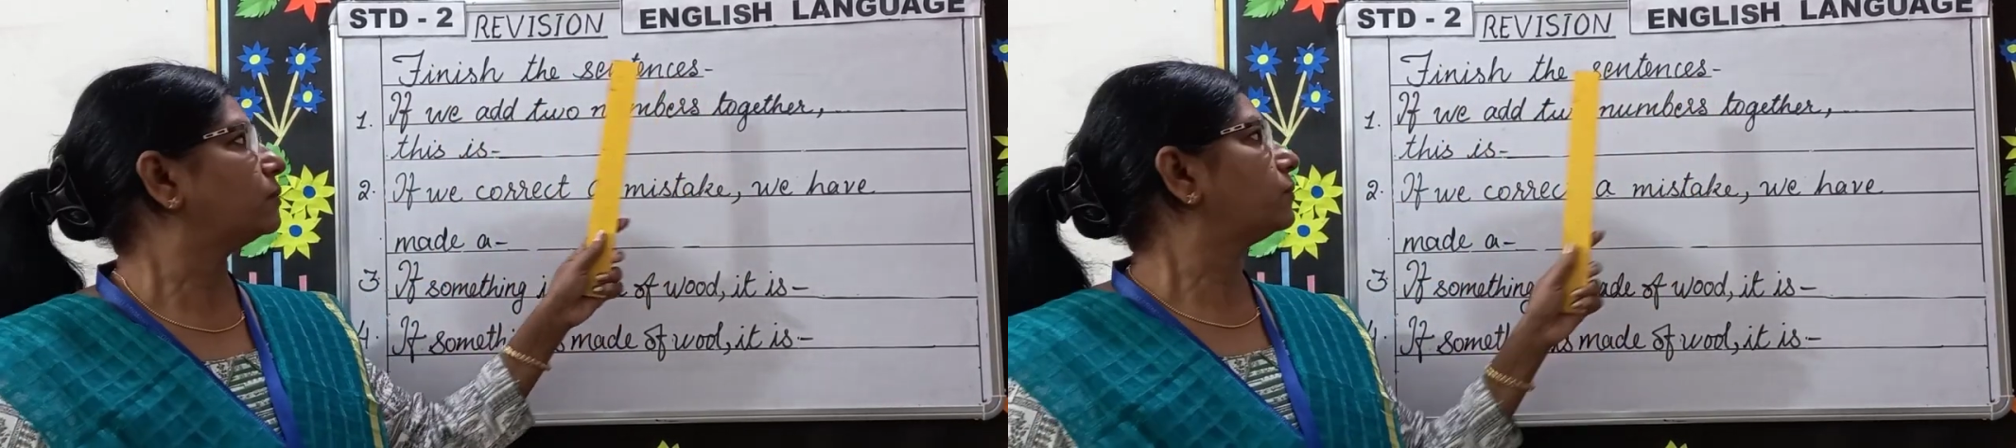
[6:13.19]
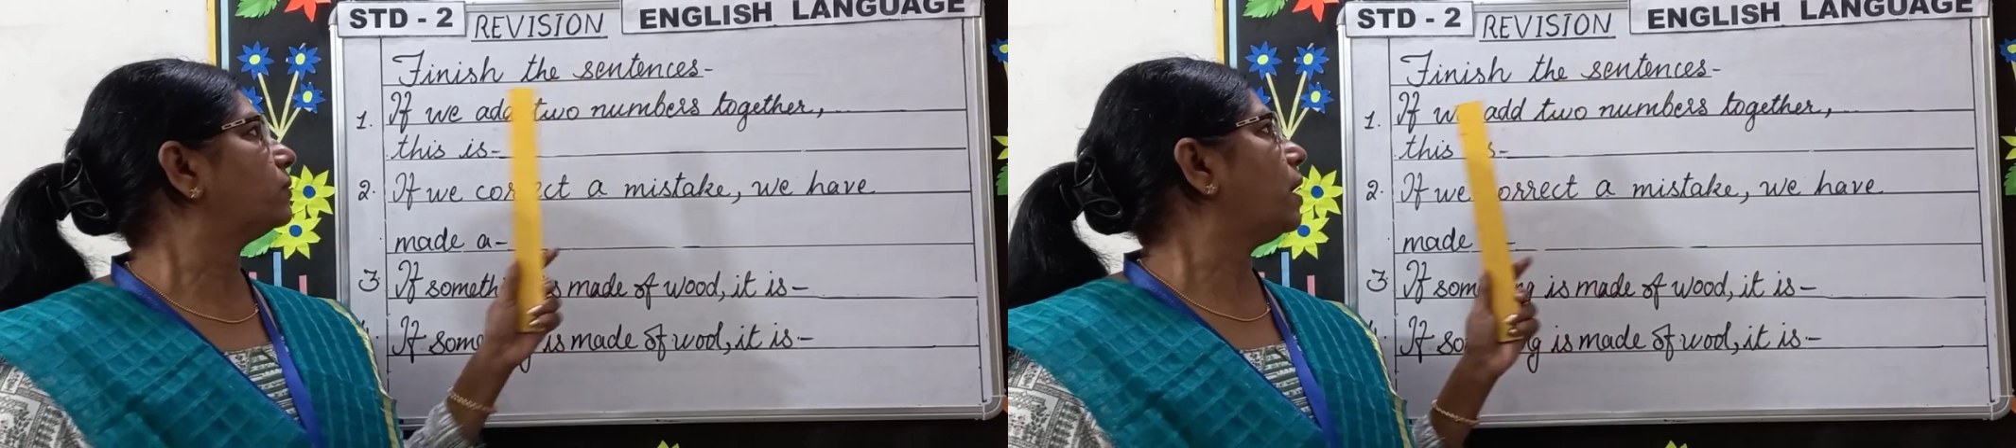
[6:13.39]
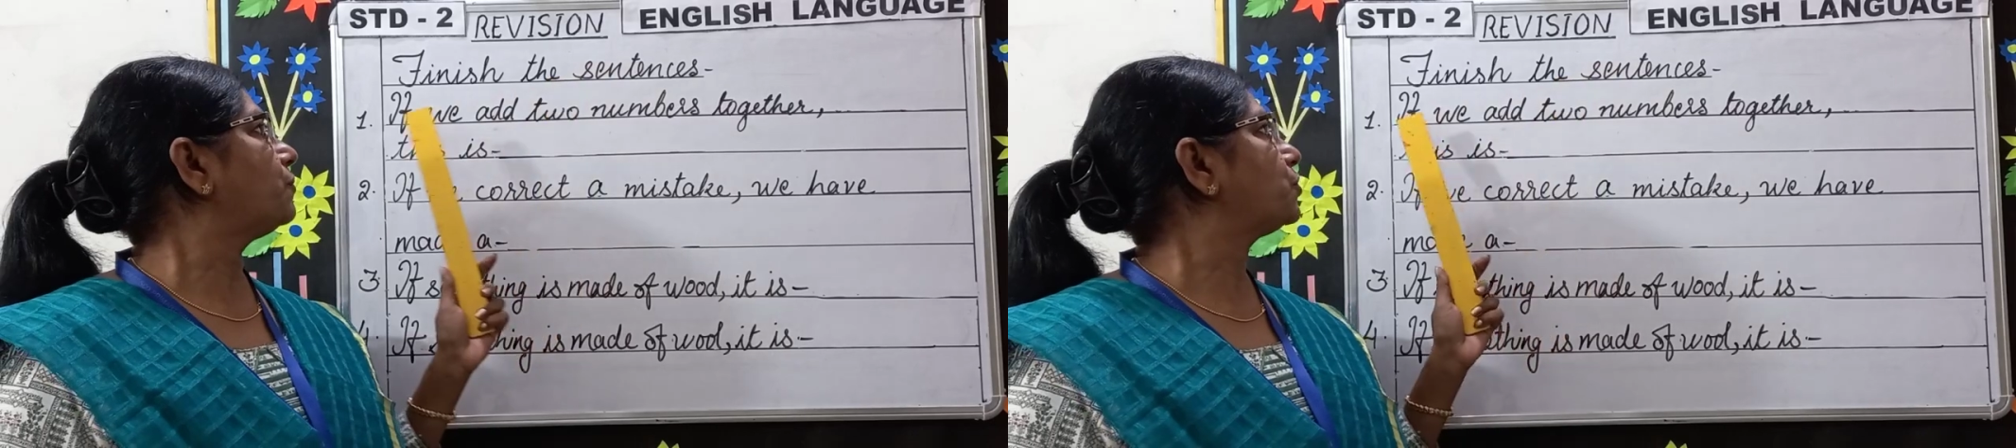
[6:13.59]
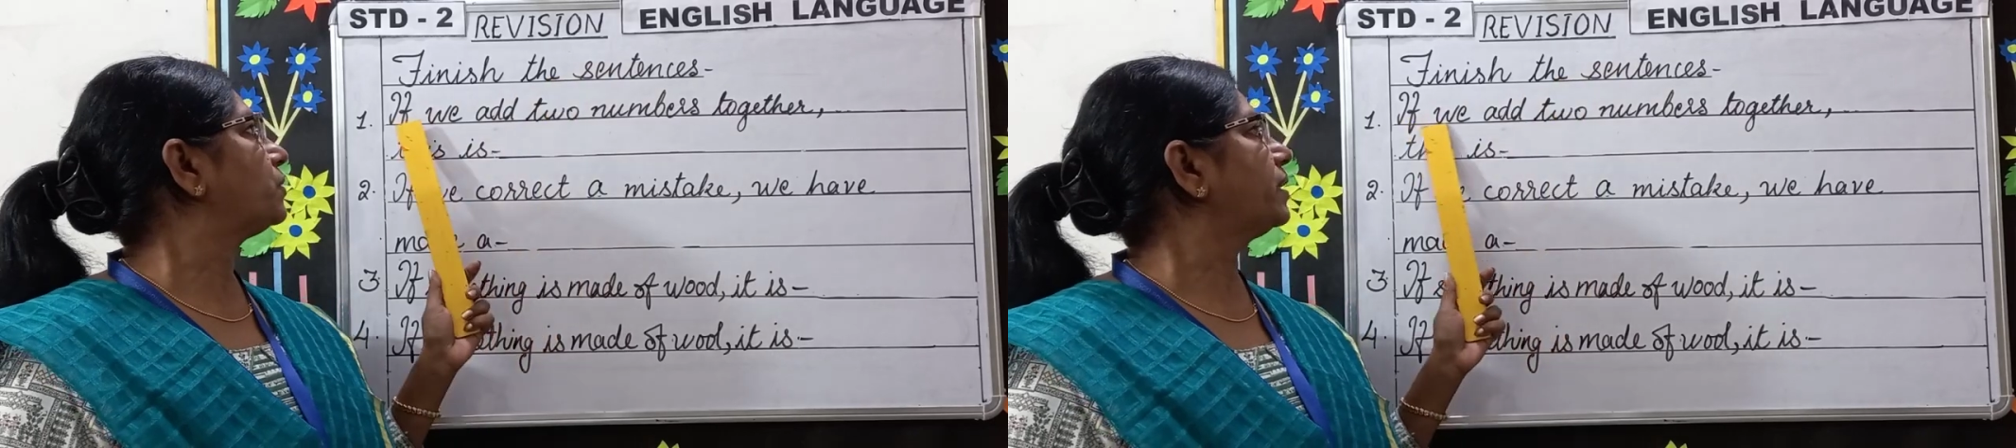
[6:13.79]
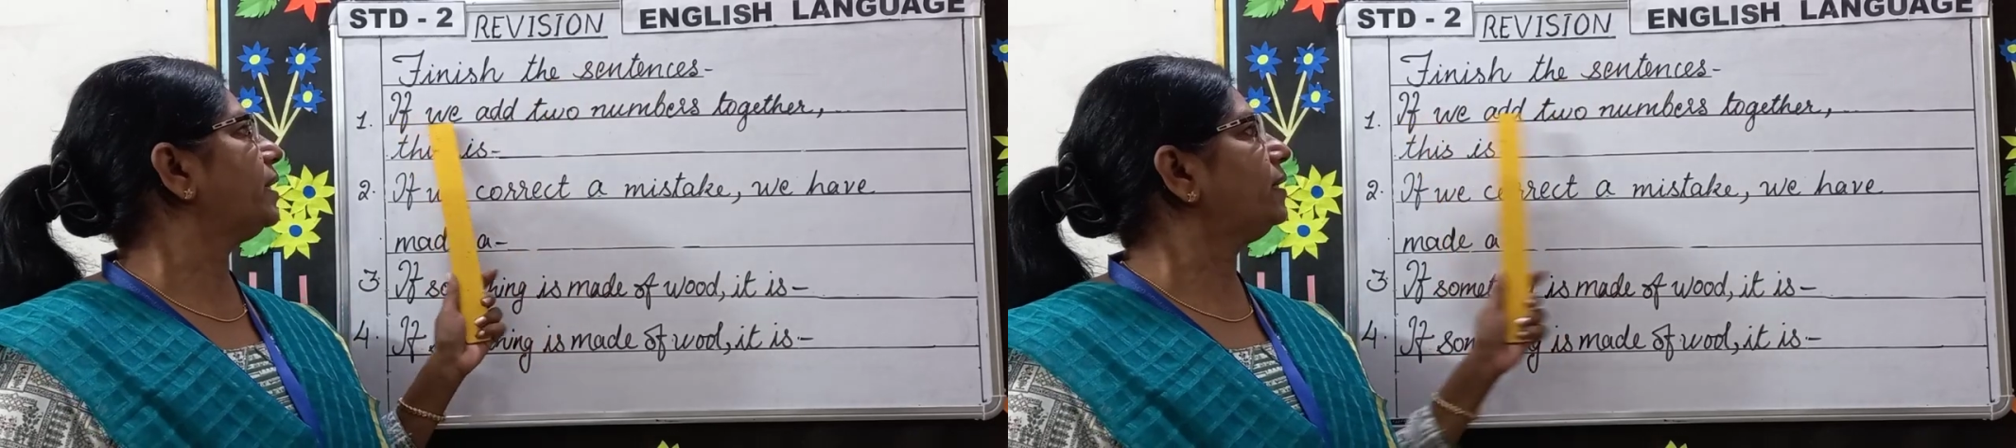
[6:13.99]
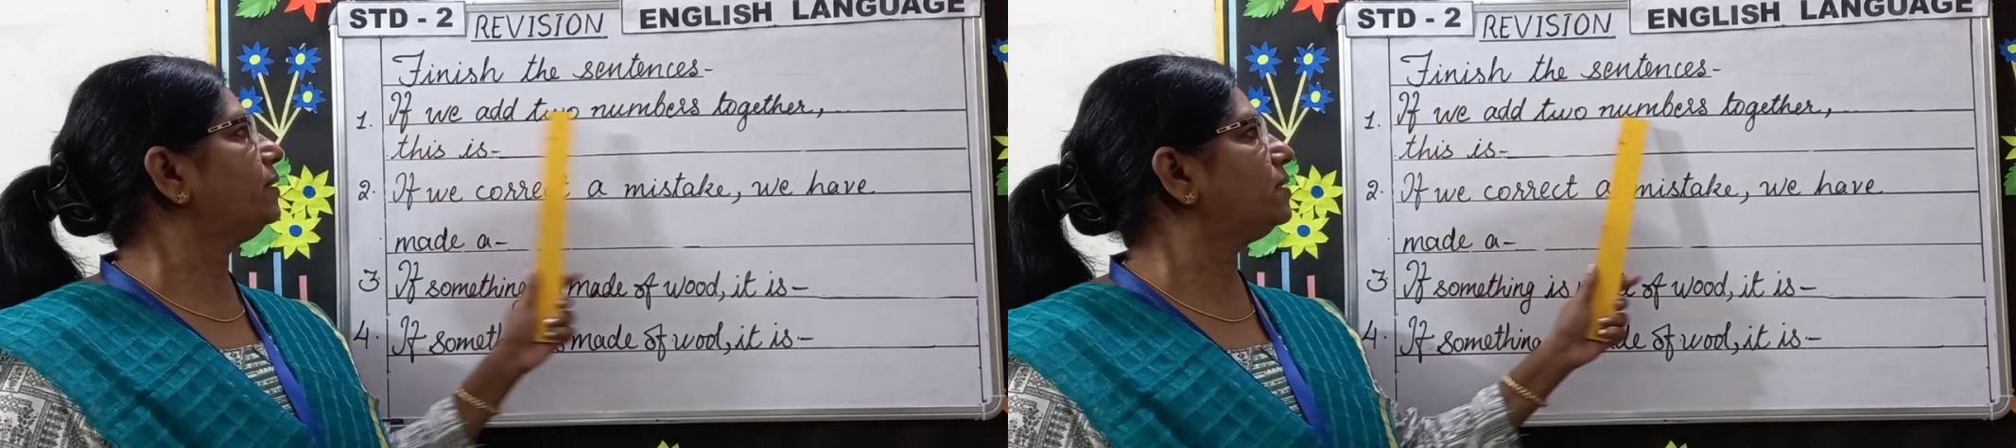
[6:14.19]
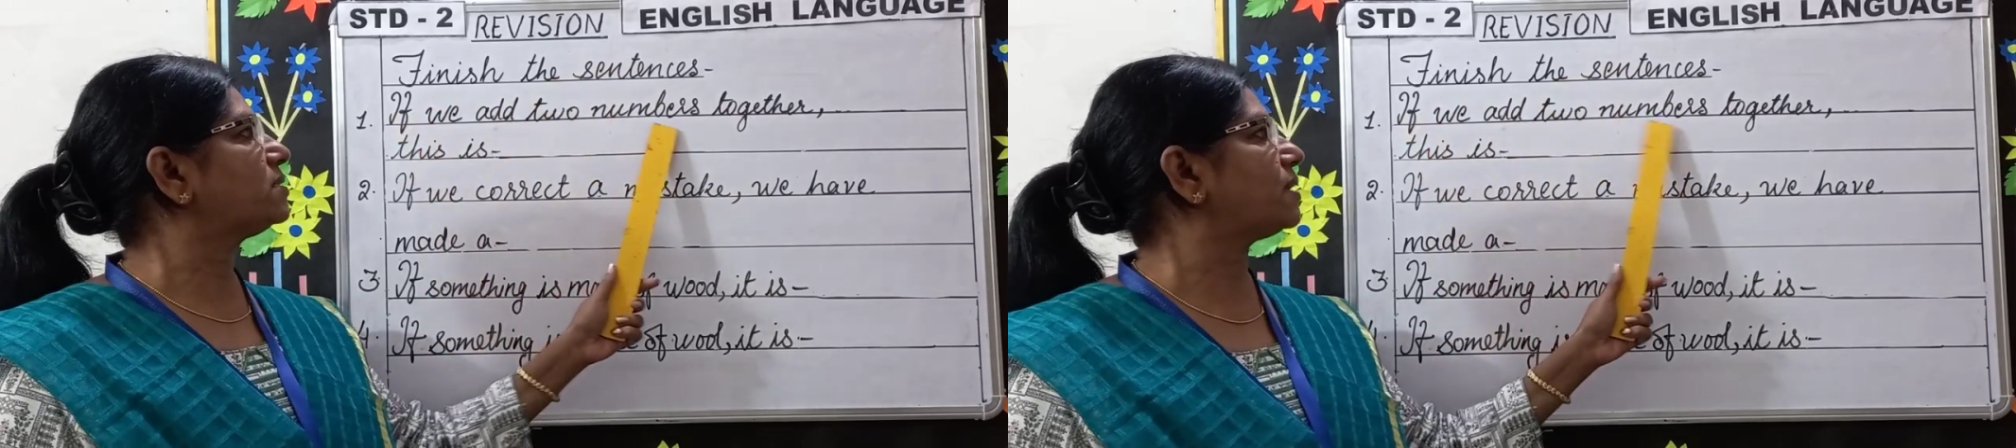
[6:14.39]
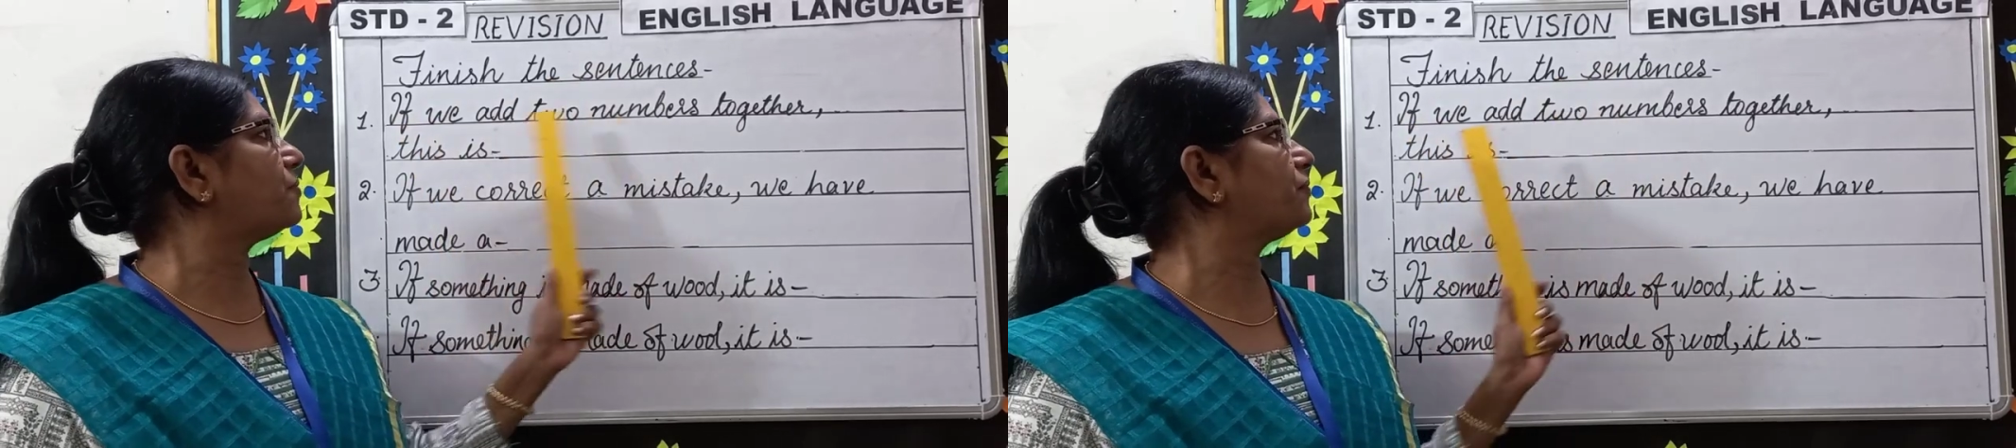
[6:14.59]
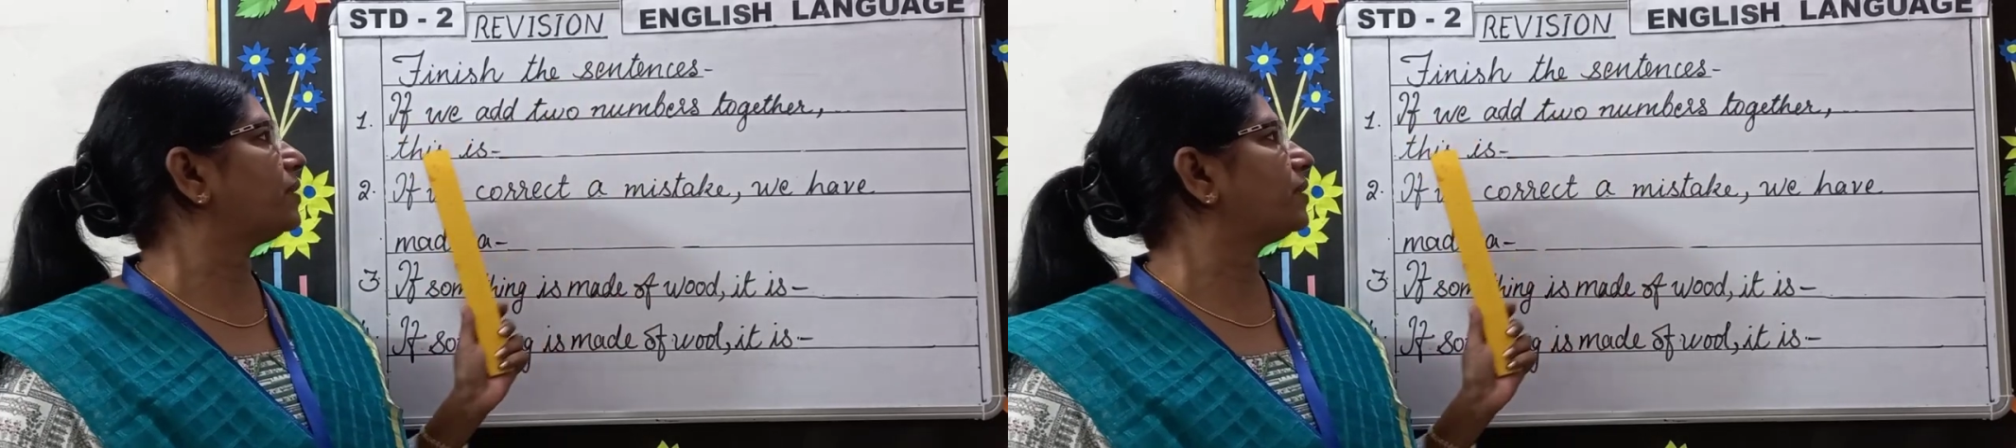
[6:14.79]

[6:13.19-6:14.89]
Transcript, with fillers: We have to read this and